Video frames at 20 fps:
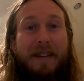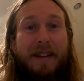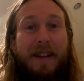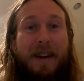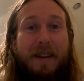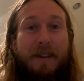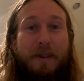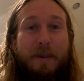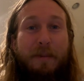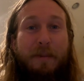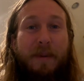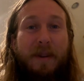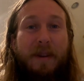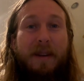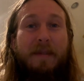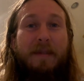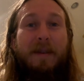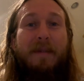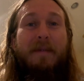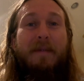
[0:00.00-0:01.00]
led us to
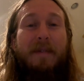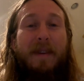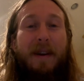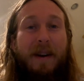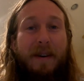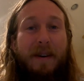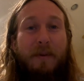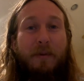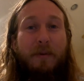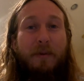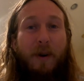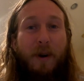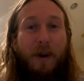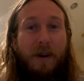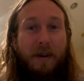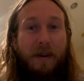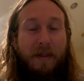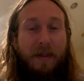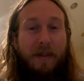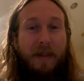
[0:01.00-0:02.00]
believe some very
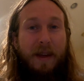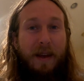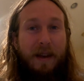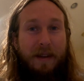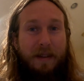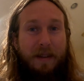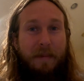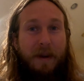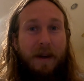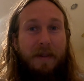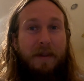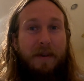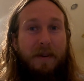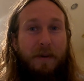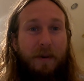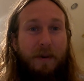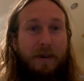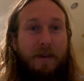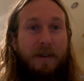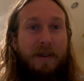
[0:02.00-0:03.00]
wrong things about the
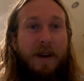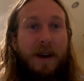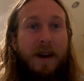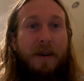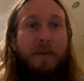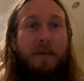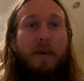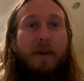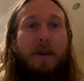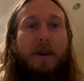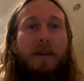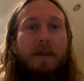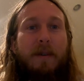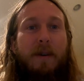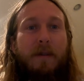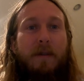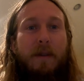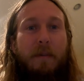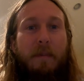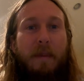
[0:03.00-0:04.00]
Norse Nine Worlds
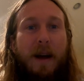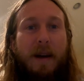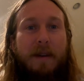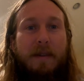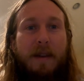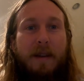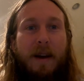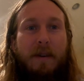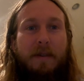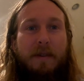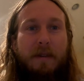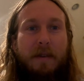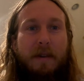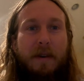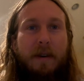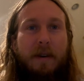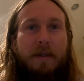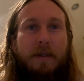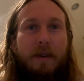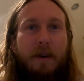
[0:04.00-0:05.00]
over the past 1,000
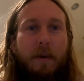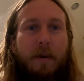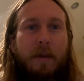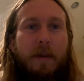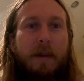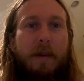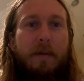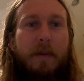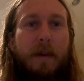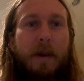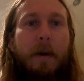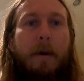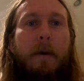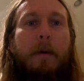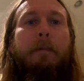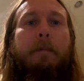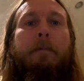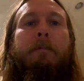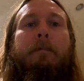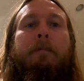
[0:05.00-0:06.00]
years. So in this
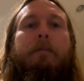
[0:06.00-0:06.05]
video,